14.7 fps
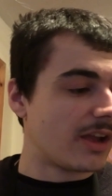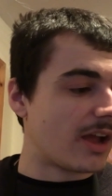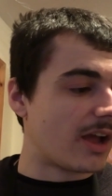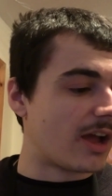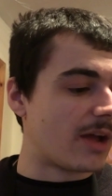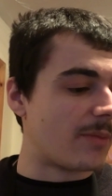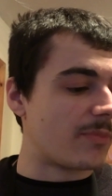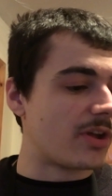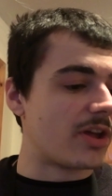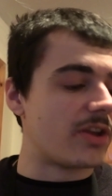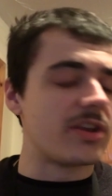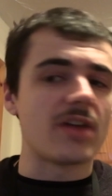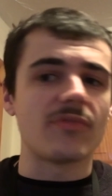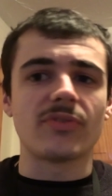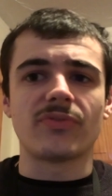Um,
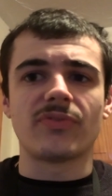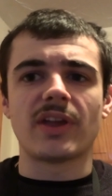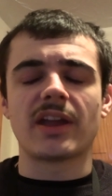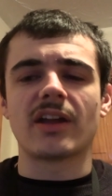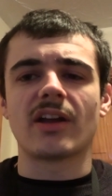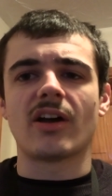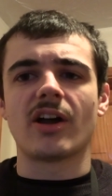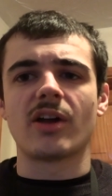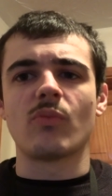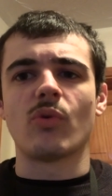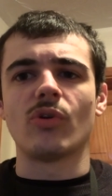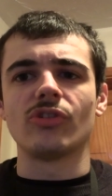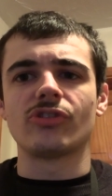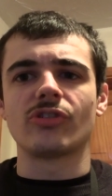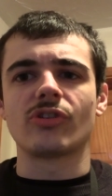another thing I
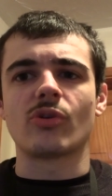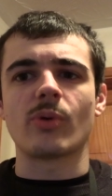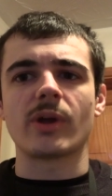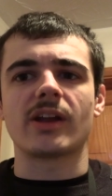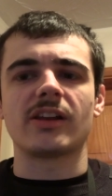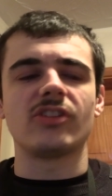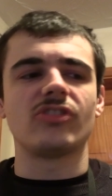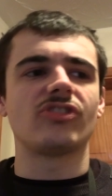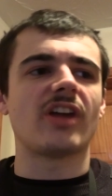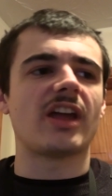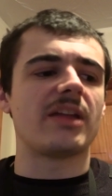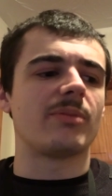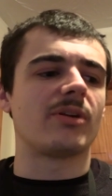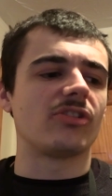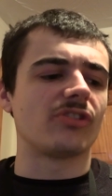want to quickly
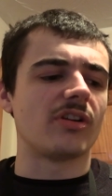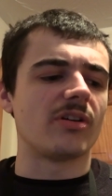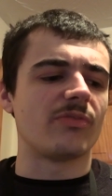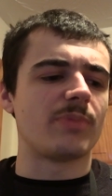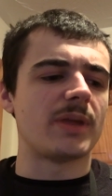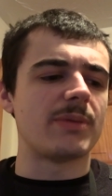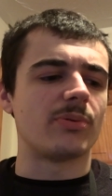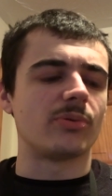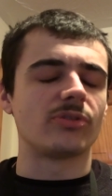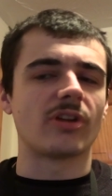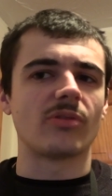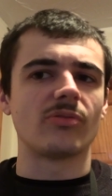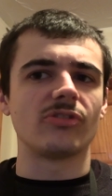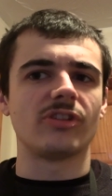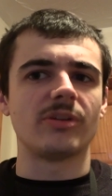say, because a lot of people
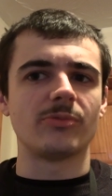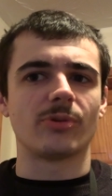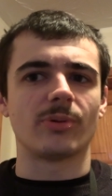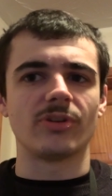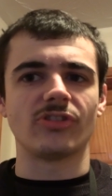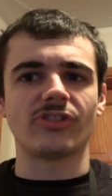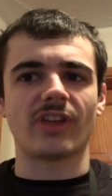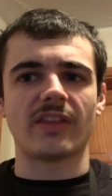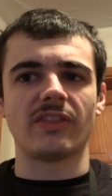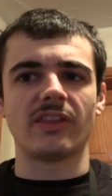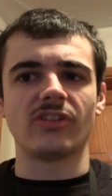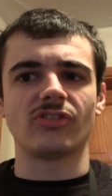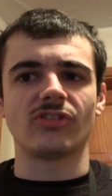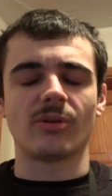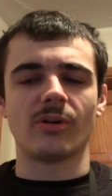don't seem to understand
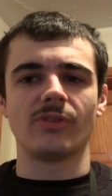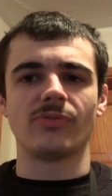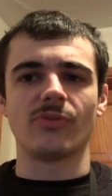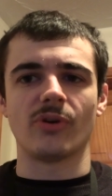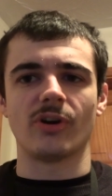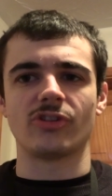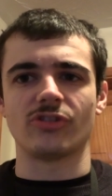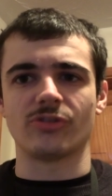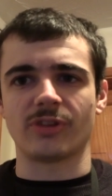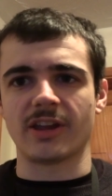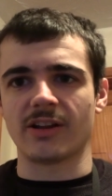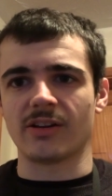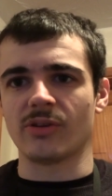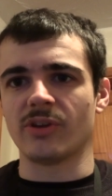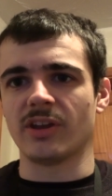this, so I thought I'd just
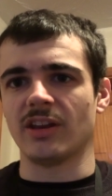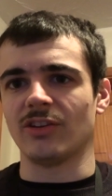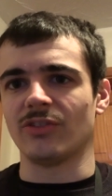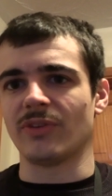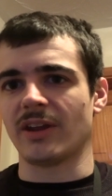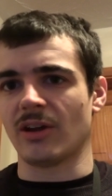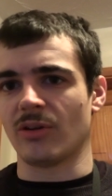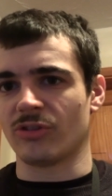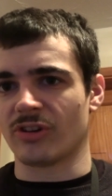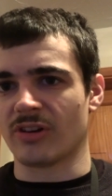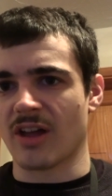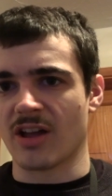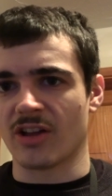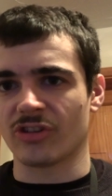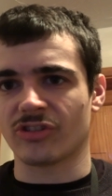include it in this video as a
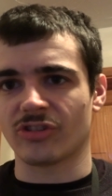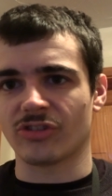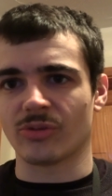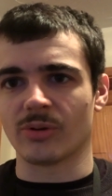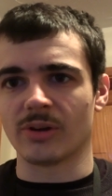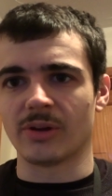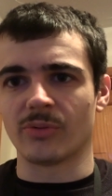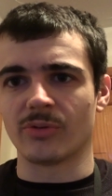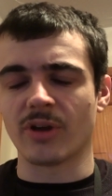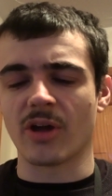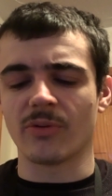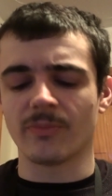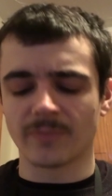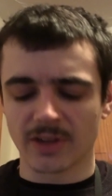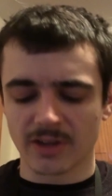last sort of little
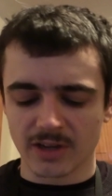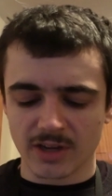note,